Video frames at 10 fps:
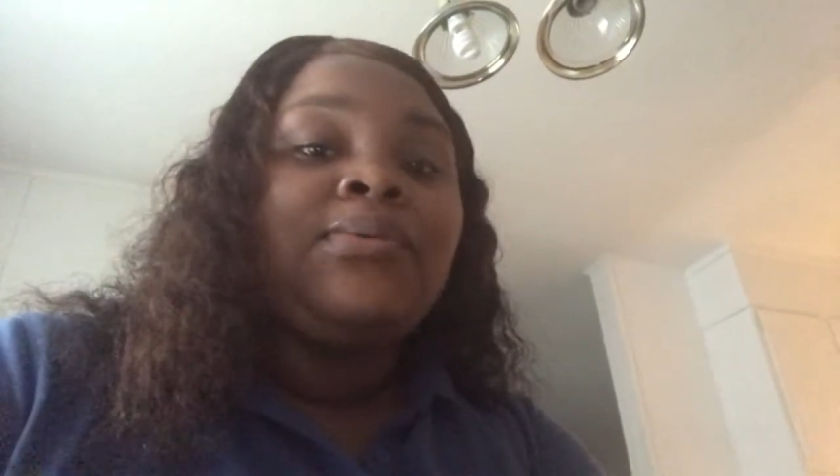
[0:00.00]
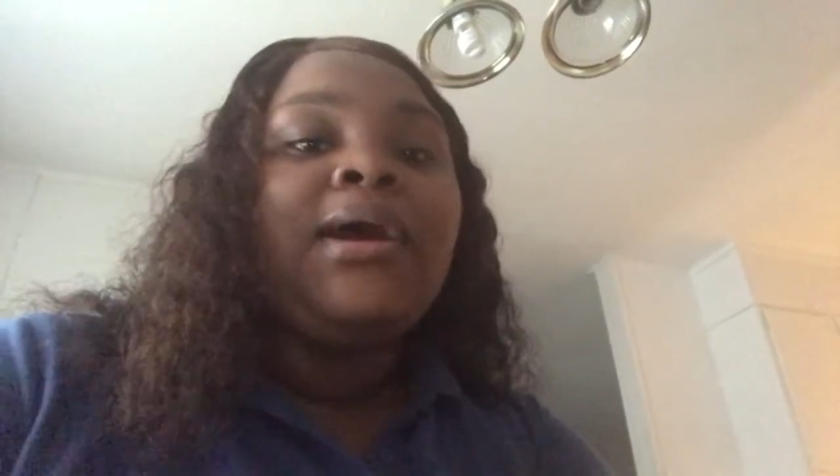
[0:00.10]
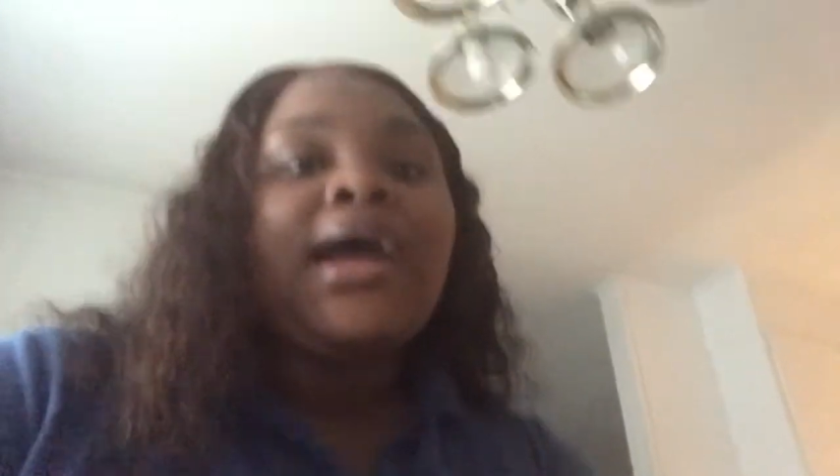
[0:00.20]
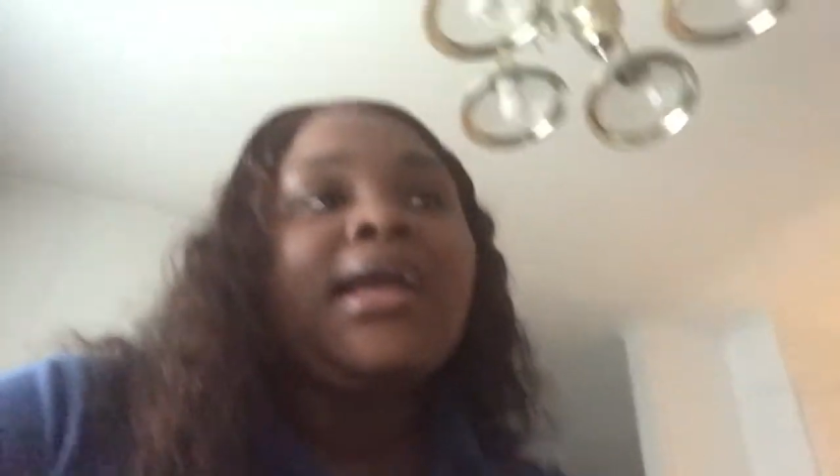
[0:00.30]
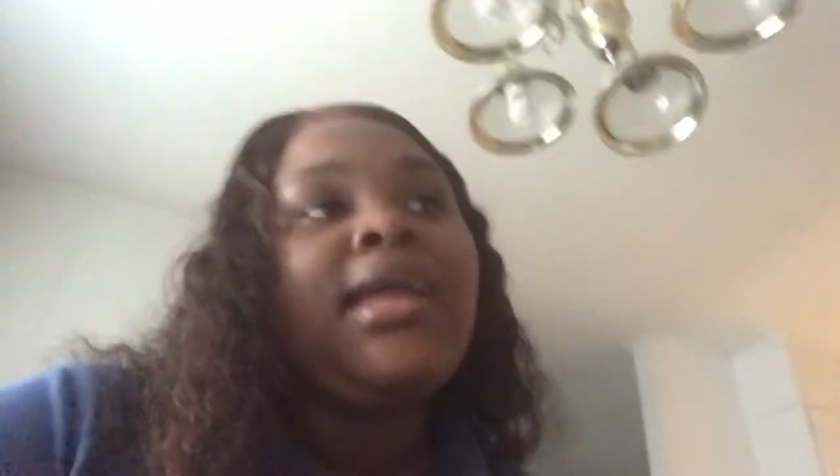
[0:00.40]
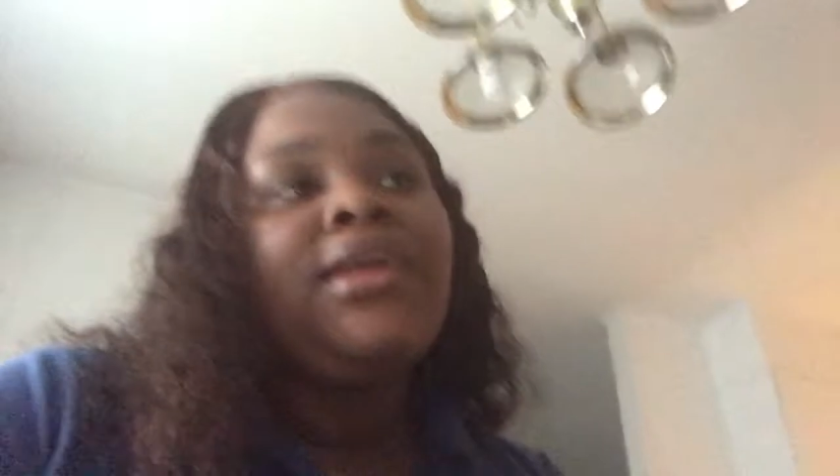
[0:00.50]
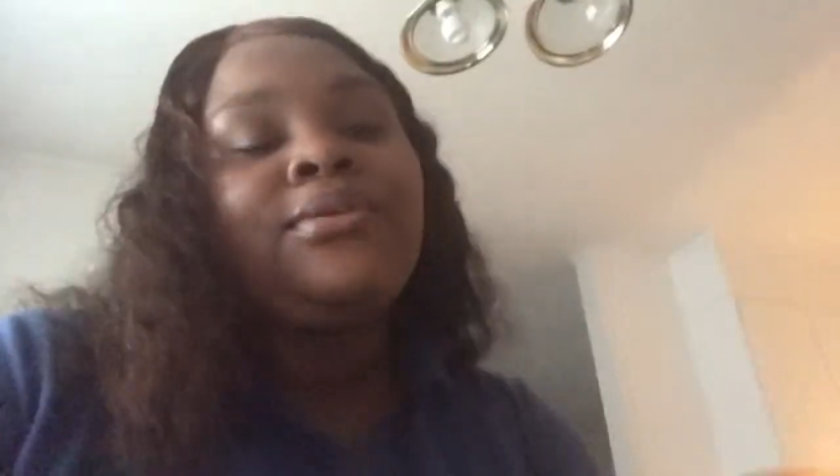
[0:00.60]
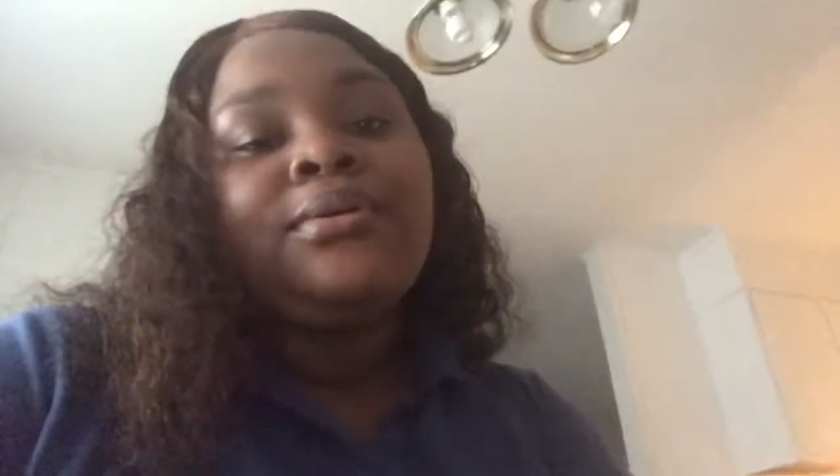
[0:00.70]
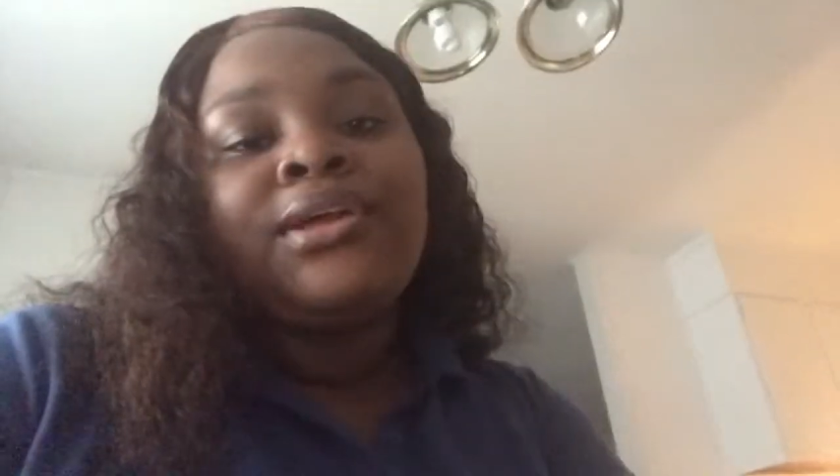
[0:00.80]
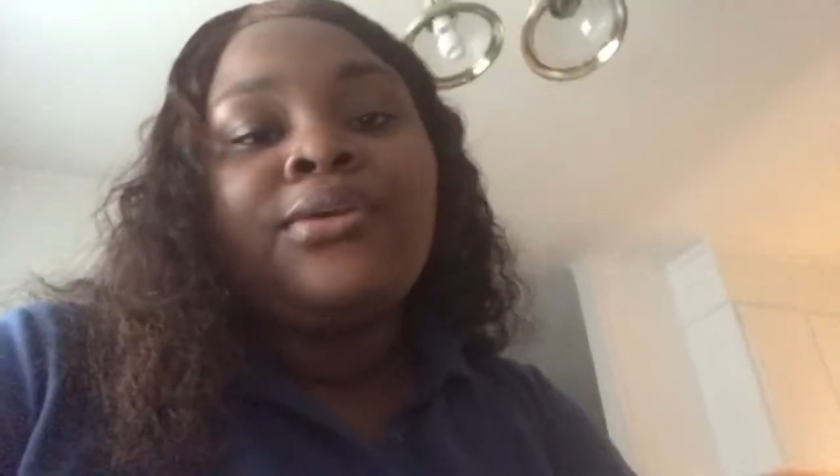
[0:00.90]
Well, I can
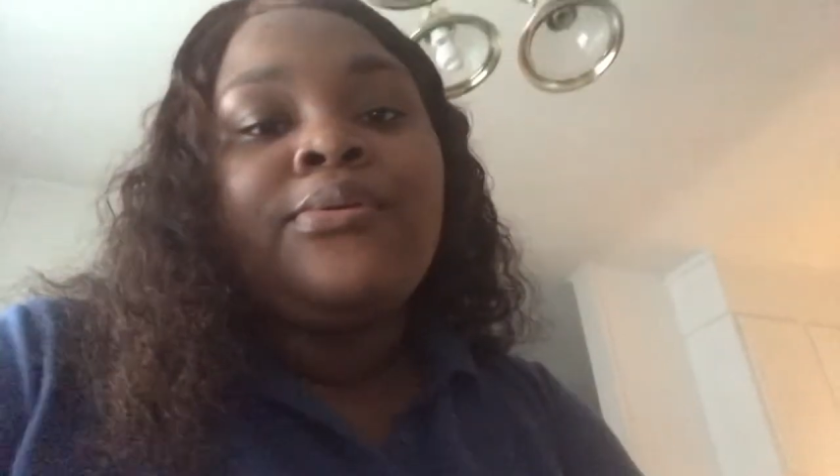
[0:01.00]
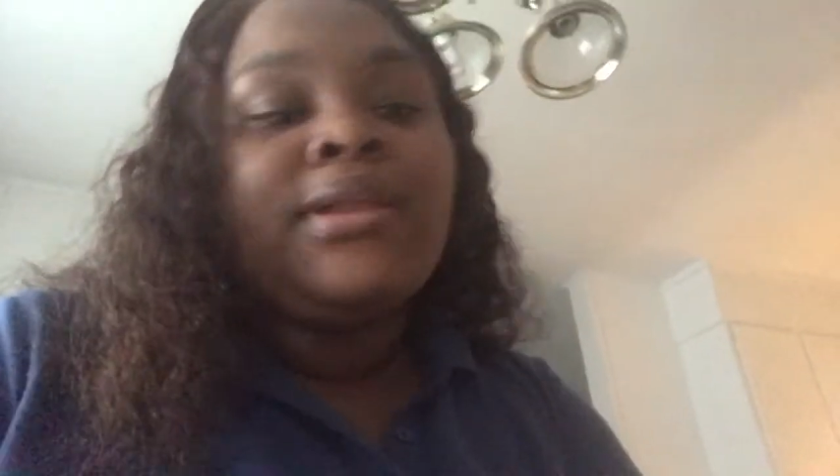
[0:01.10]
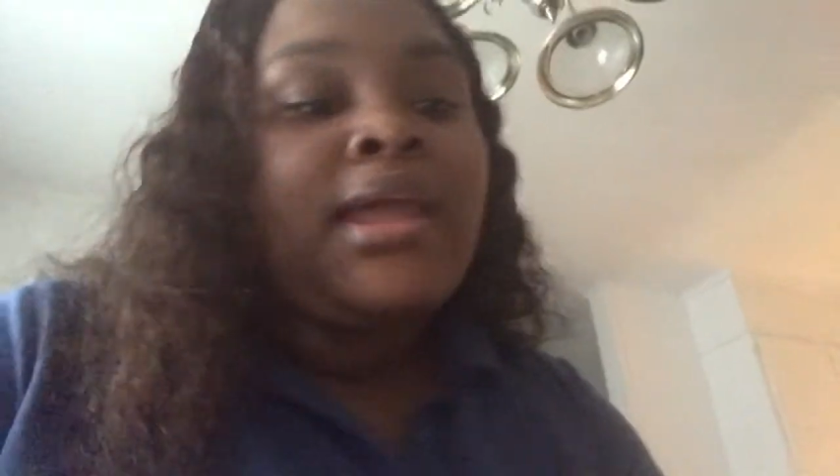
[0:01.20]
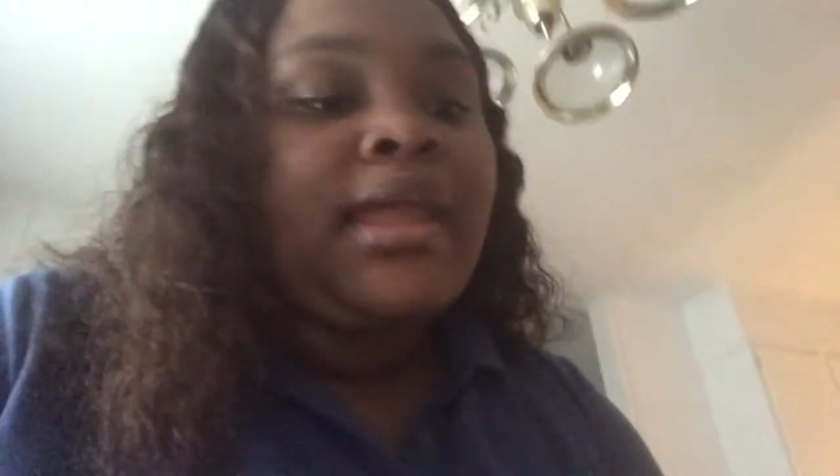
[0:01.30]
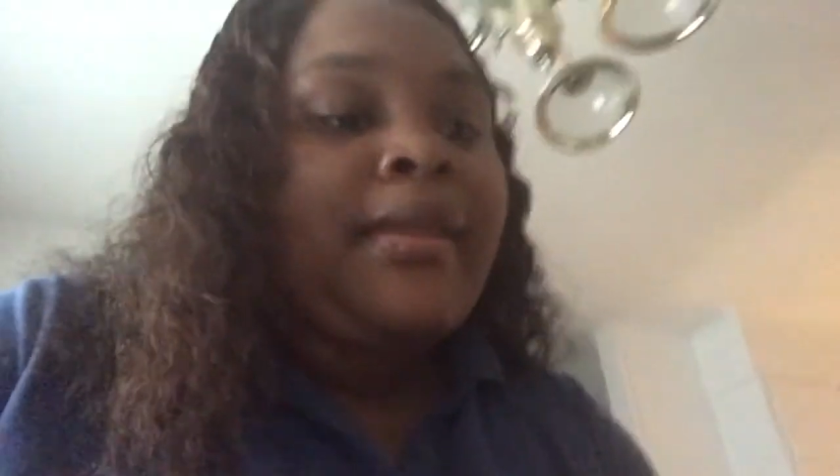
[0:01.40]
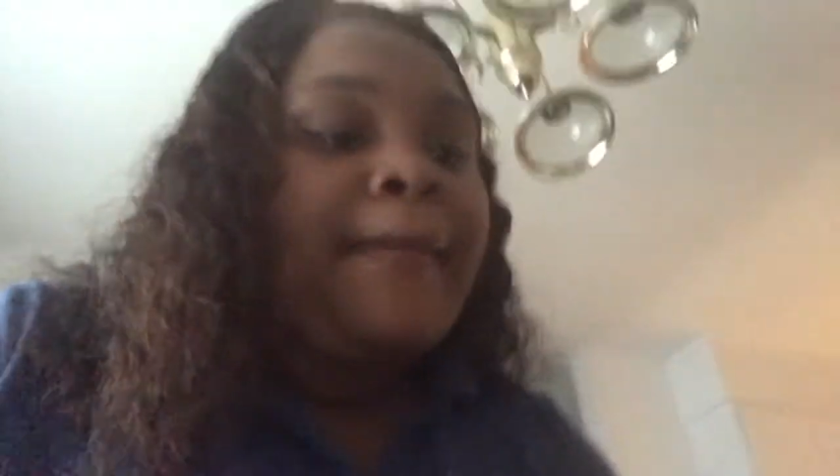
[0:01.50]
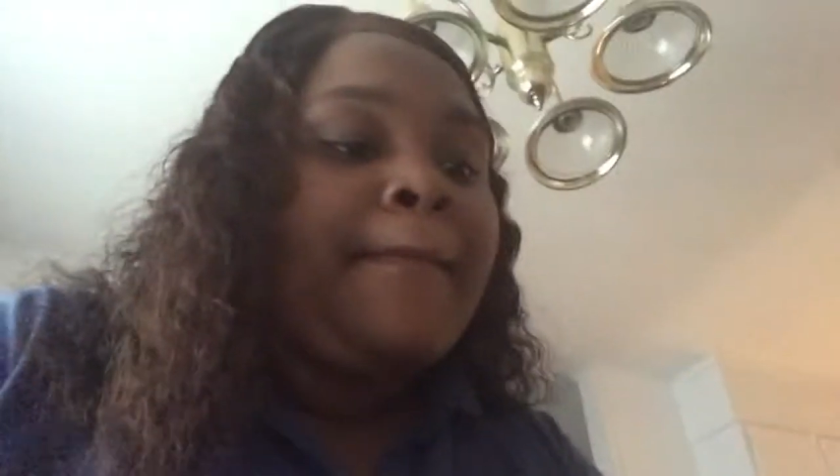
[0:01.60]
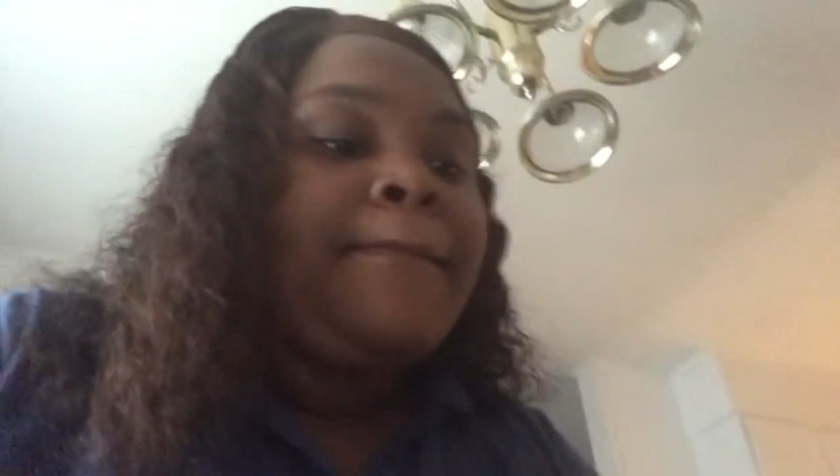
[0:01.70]
do a Q&A